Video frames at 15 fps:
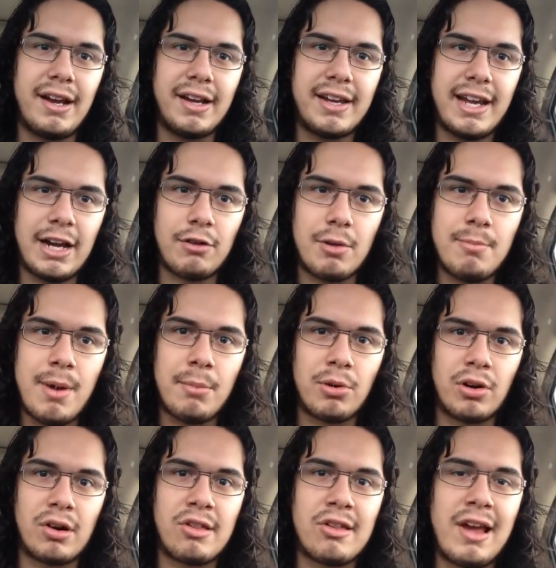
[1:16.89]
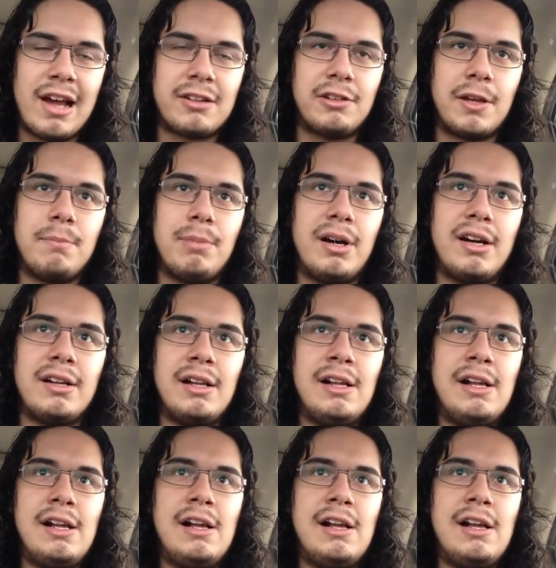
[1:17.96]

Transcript: I can't remember exactly, but